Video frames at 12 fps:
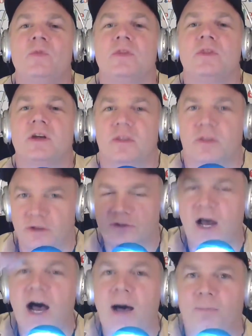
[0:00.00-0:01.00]
the the
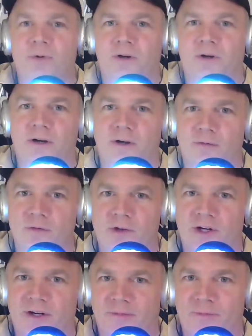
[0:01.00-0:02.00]
top of
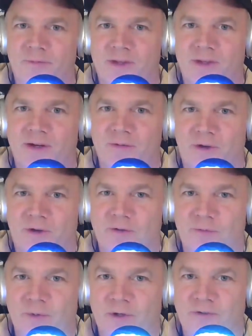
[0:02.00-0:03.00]
the of the
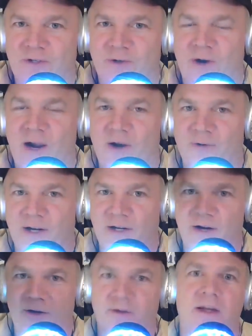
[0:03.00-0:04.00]
conspiracy crowd right
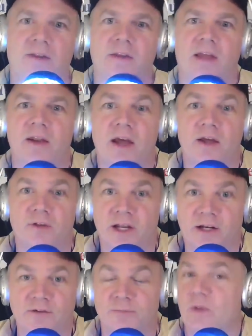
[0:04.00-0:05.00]
now in in
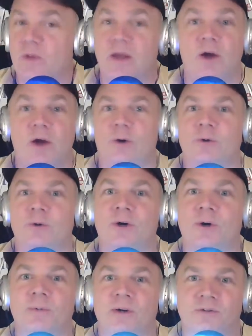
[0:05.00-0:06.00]
athletics. Oh
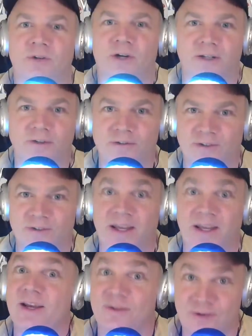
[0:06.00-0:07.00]
no, my friends,
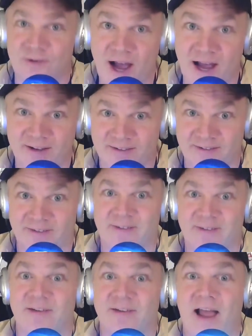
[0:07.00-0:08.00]
he is not.
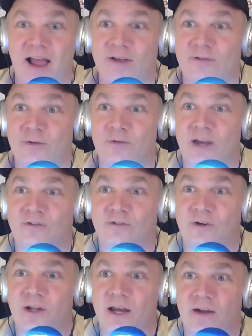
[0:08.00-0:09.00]
As of
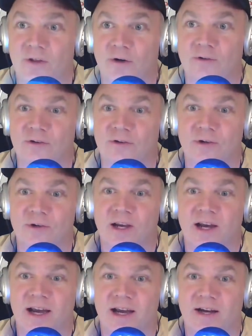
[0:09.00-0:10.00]
yesterday, there is a new
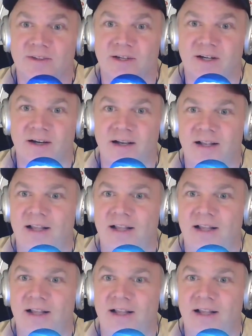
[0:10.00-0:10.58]
guy out there,